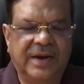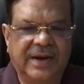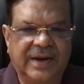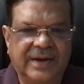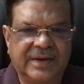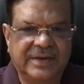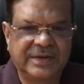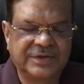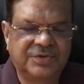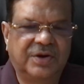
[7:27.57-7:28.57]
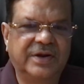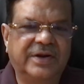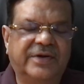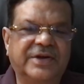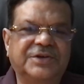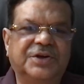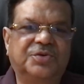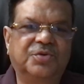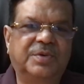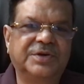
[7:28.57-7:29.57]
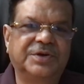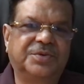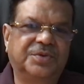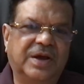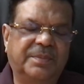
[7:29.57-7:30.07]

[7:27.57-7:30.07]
and is not interested too much into